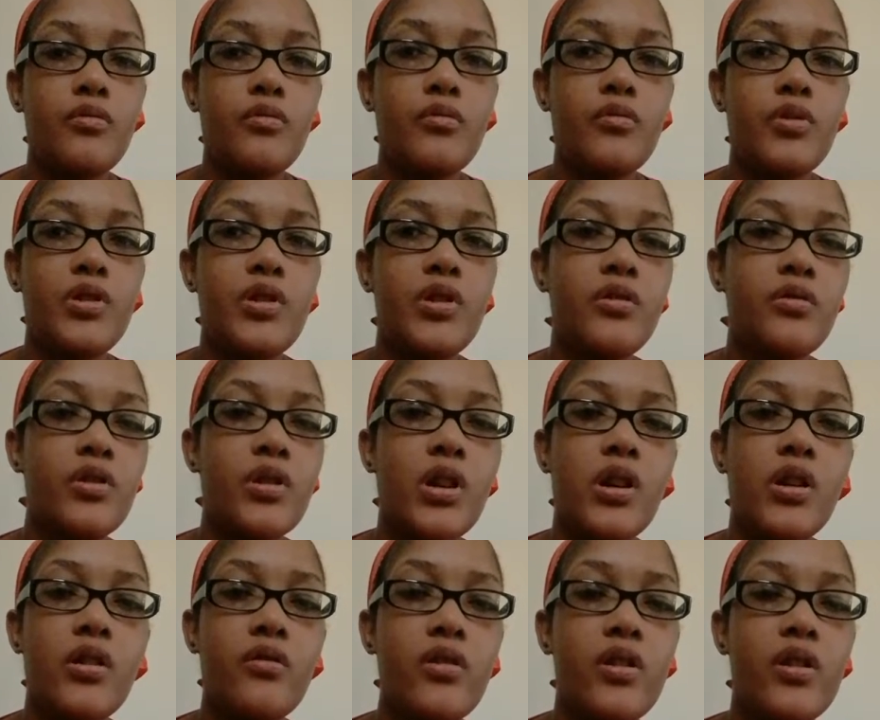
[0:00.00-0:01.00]
steel
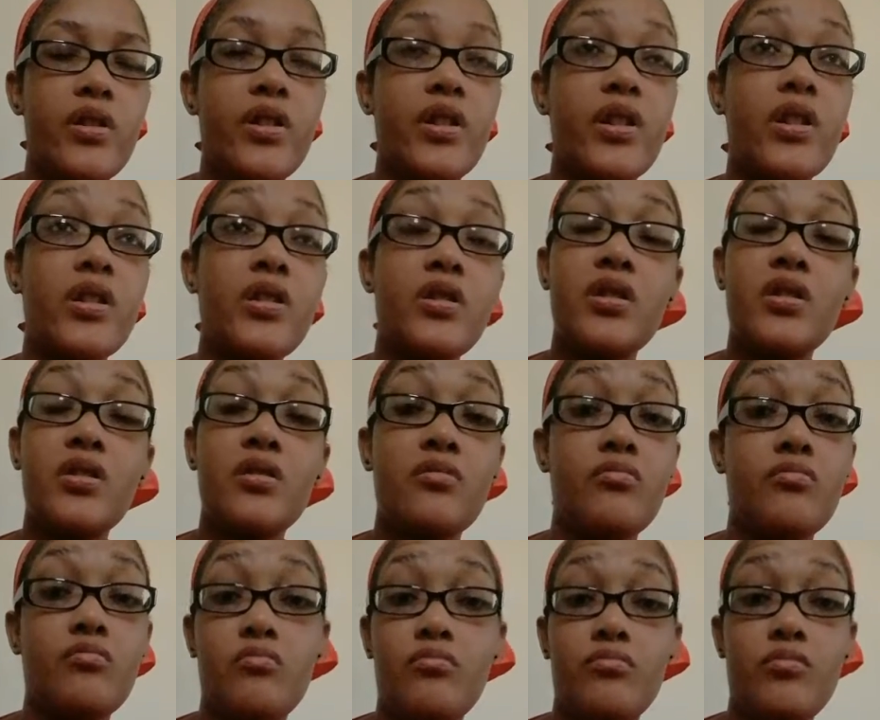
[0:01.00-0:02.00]
cut or anything. It's just
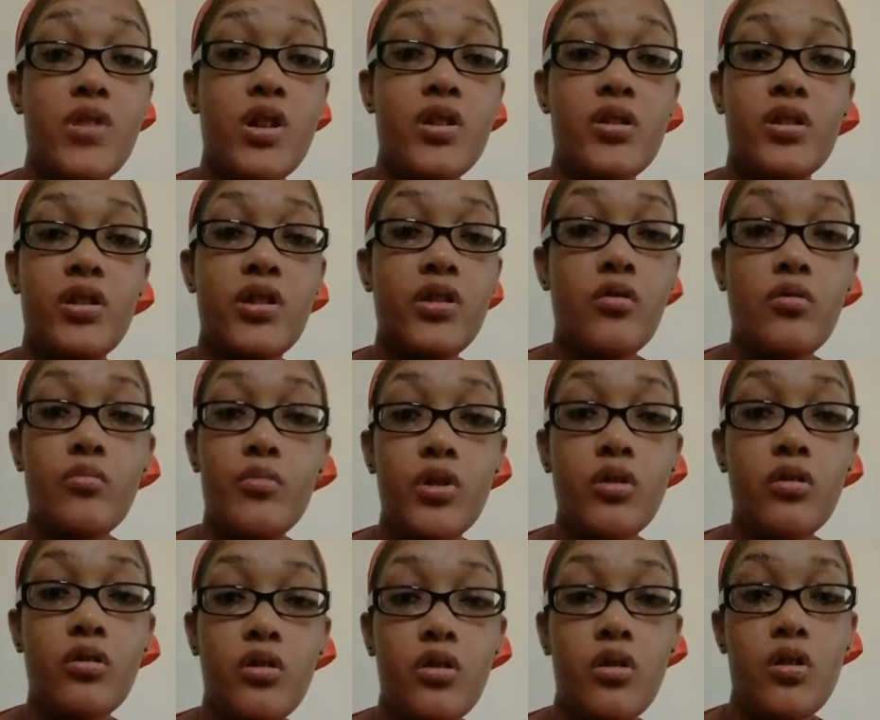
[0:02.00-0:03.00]
instant
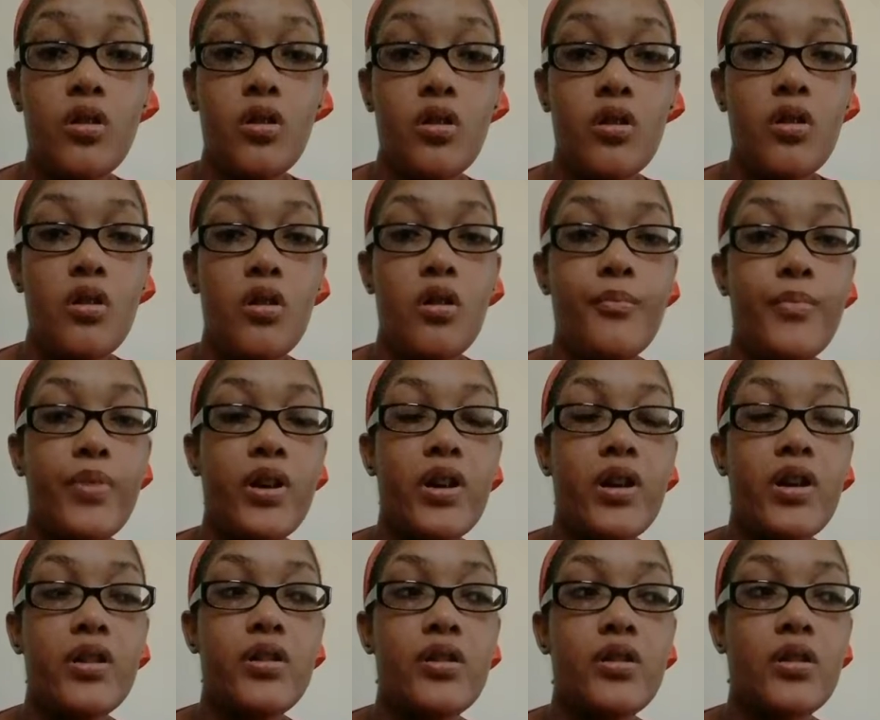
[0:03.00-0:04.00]
oatmeal.
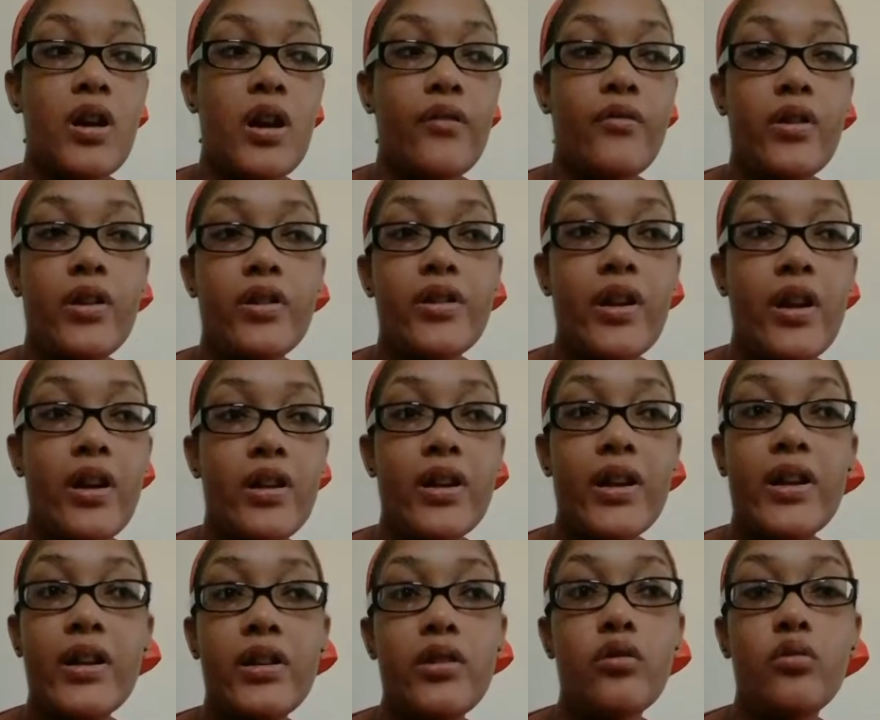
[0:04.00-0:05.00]
But I read that
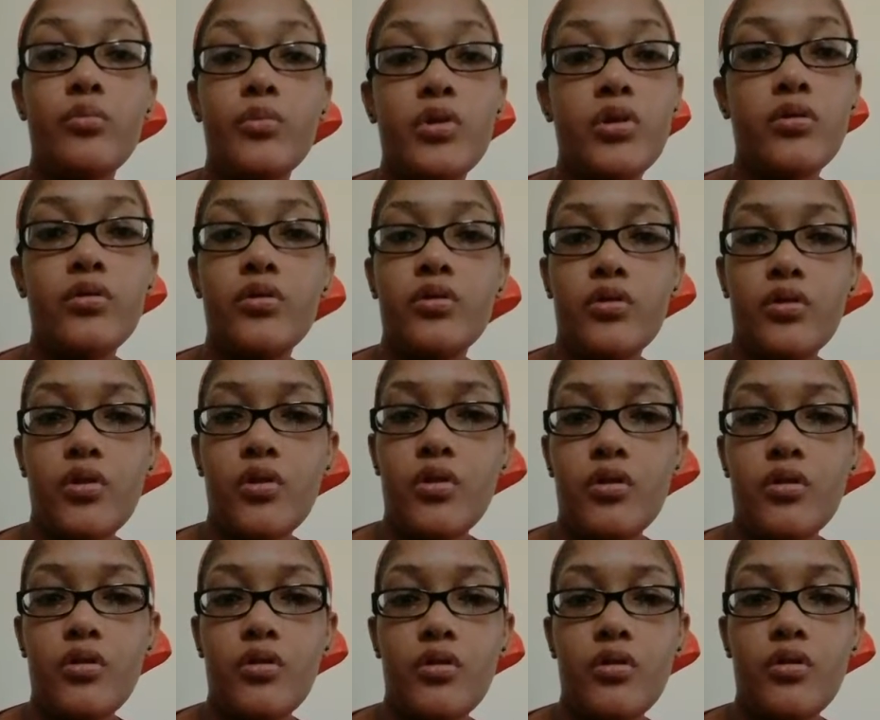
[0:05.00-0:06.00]
any oatmeal is good
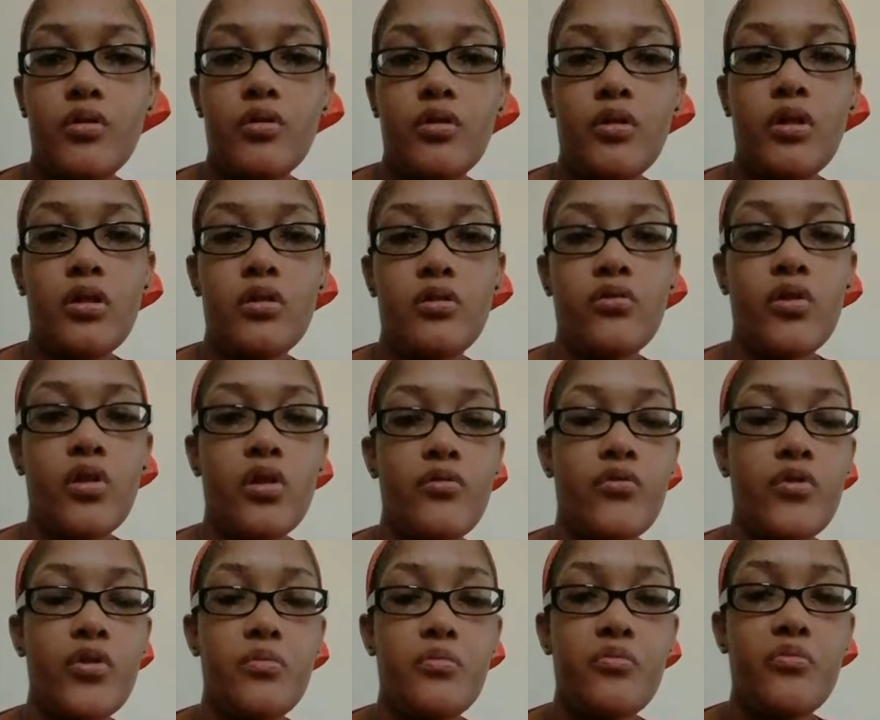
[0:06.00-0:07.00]
as far
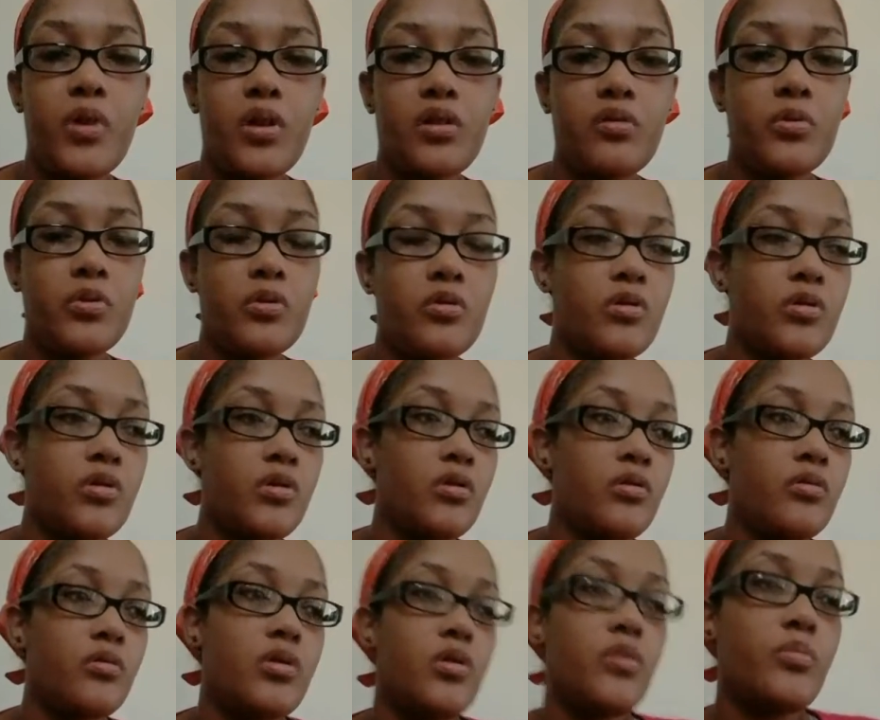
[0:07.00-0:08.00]
for breast milk, you know,
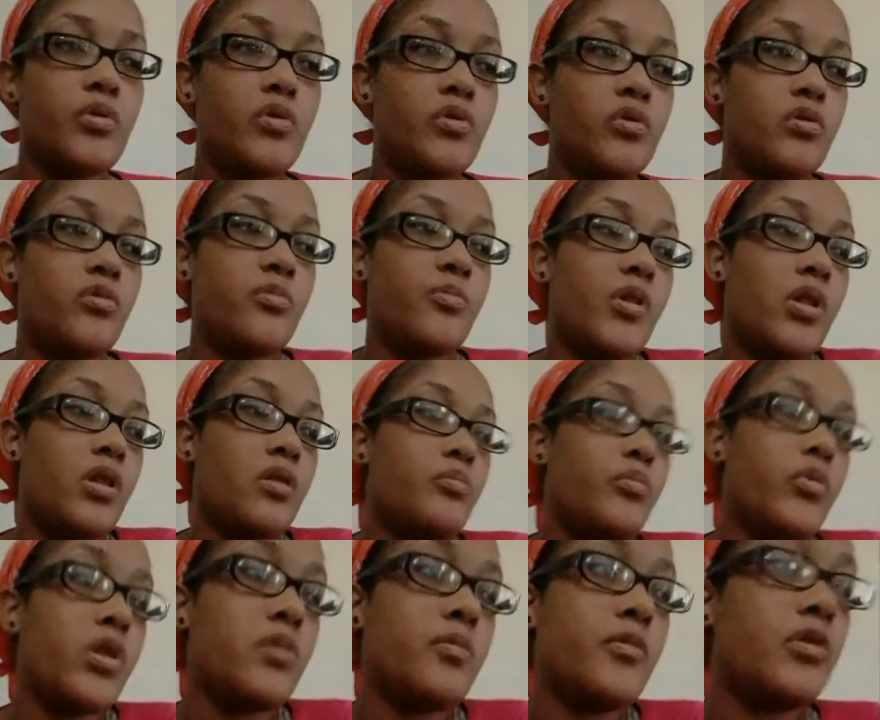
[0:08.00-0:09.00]
to produce
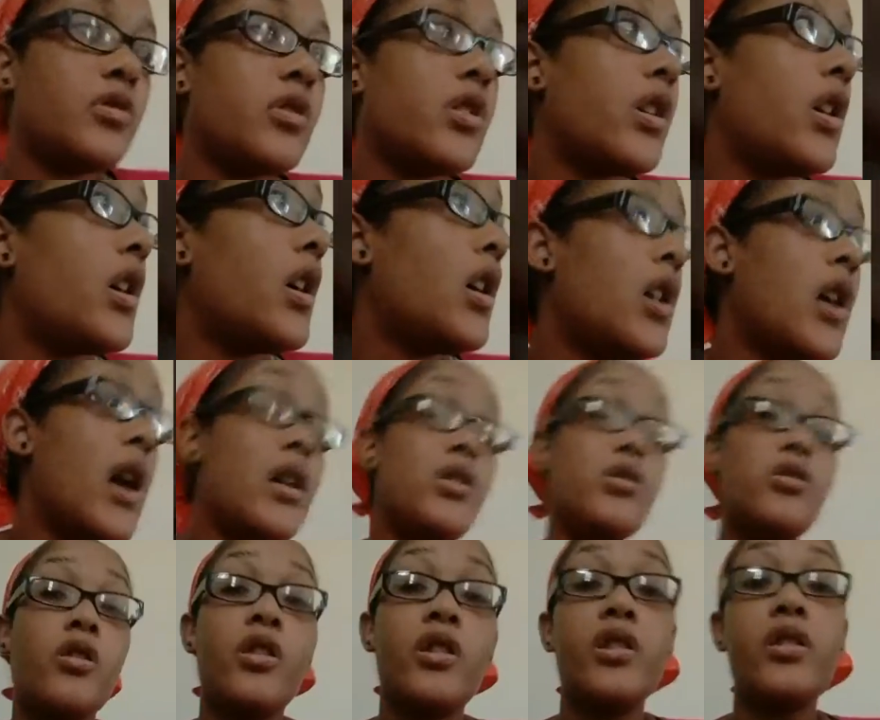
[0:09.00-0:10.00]
breast milk. I
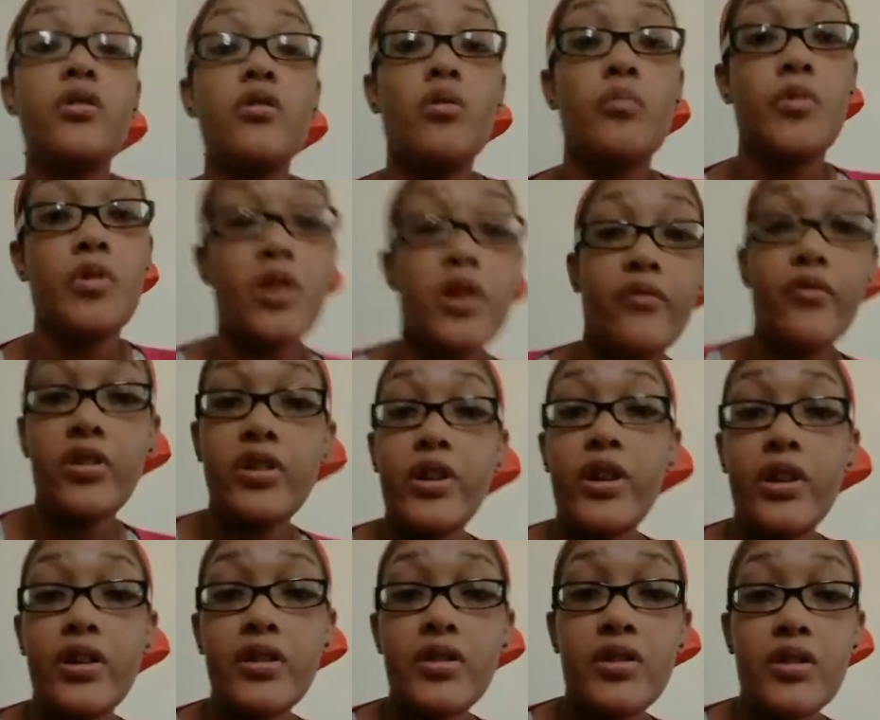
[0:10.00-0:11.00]
started eating oatmeal every
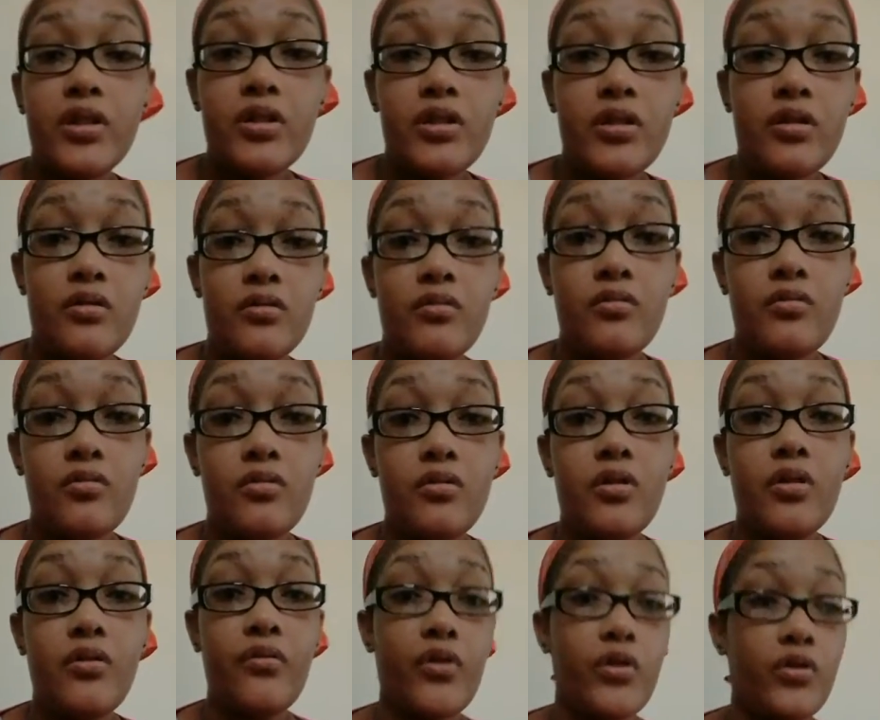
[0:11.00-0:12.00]
day since
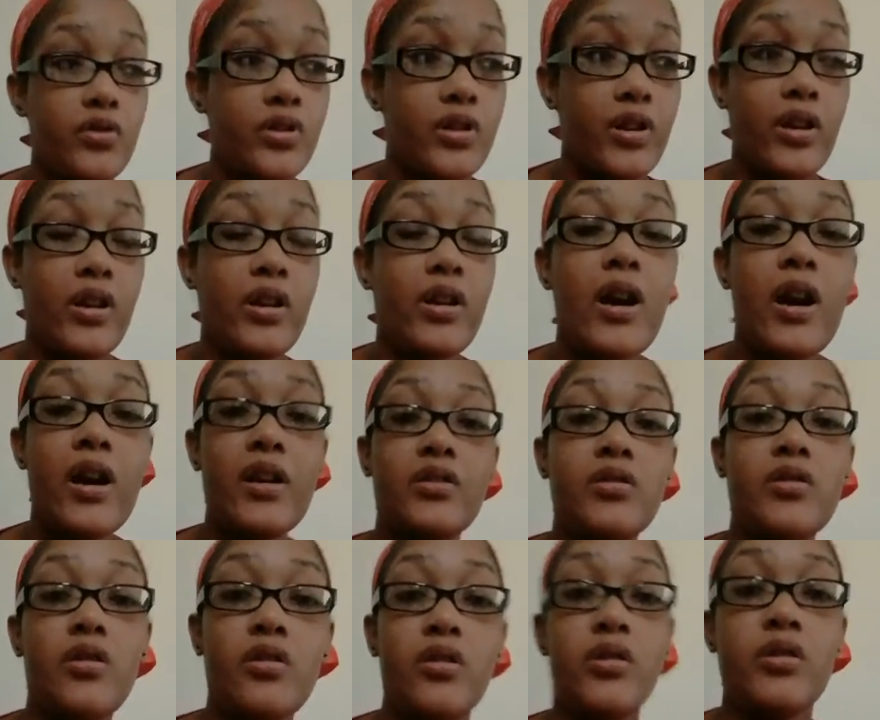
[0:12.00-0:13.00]
the first day I
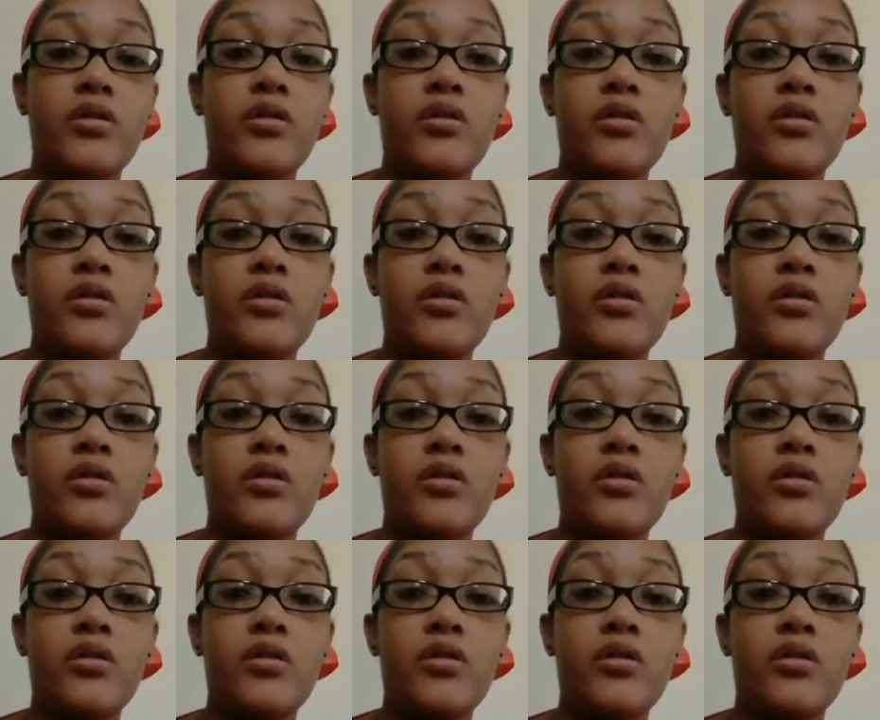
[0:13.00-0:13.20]
started